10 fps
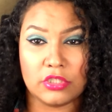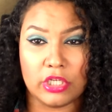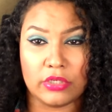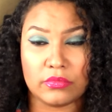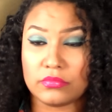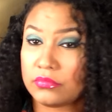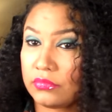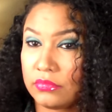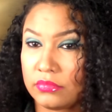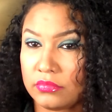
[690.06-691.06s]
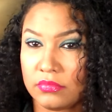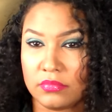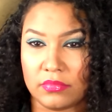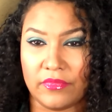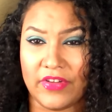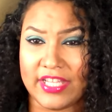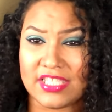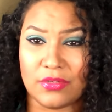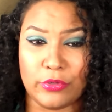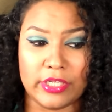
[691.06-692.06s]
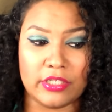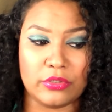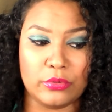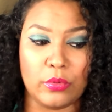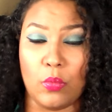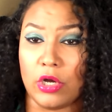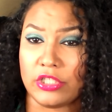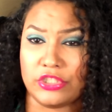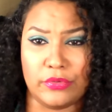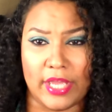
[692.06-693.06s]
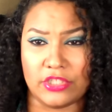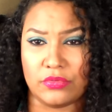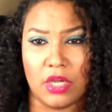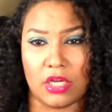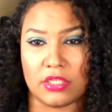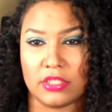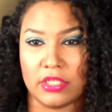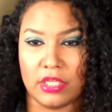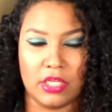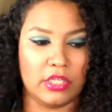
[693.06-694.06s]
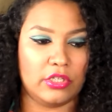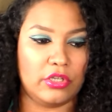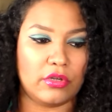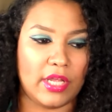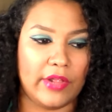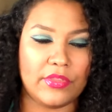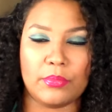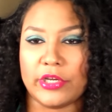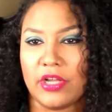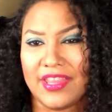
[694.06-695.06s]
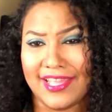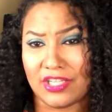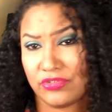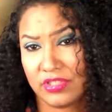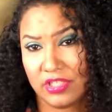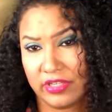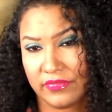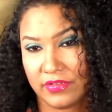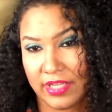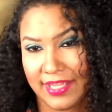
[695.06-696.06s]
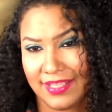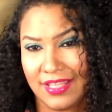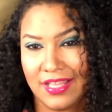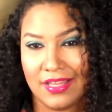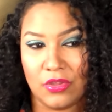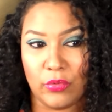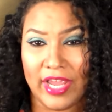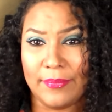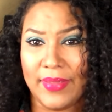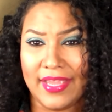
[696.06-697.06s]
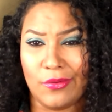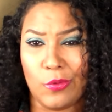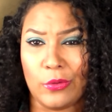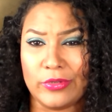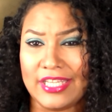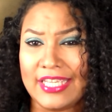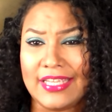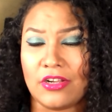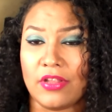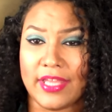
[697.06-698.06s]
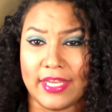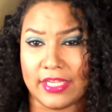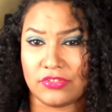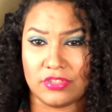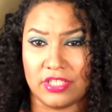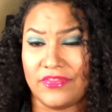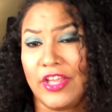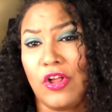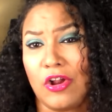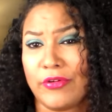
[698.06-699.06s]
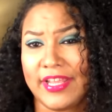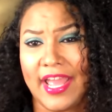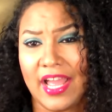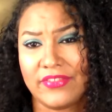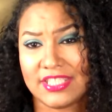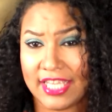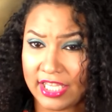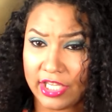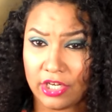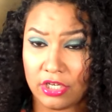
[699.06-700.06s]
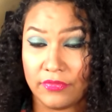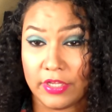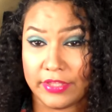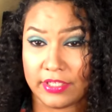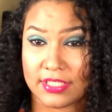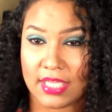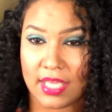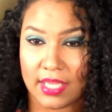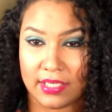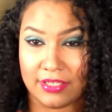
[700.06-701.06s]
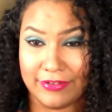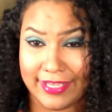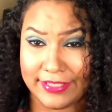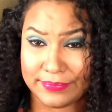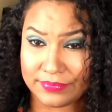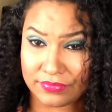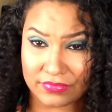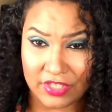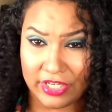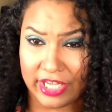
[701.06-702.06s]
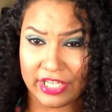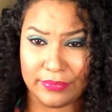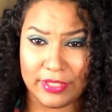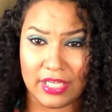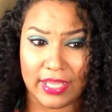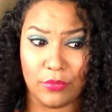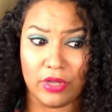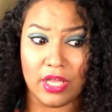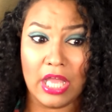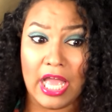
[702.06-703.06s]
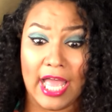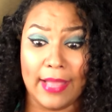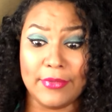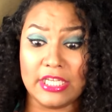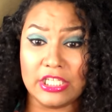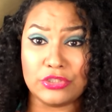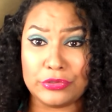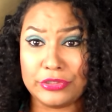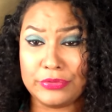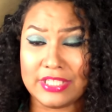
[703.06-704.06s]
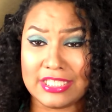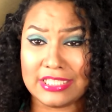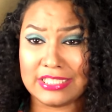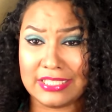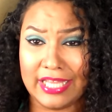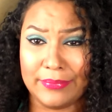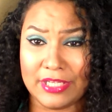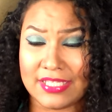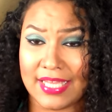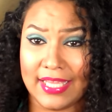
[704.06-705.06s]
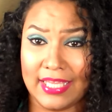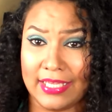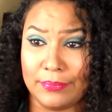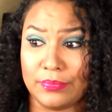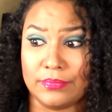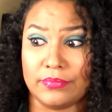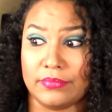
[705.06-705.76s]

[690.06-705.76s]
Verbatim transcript: you know, find someone who wants you as you are. You don't have to bring all the extra stuff, okay? The right man won't need all that extra stuff. They'll already have it taken care of on their side, okay? They're not going to be like, well, I'm going to need you to do this, this, and that because I can't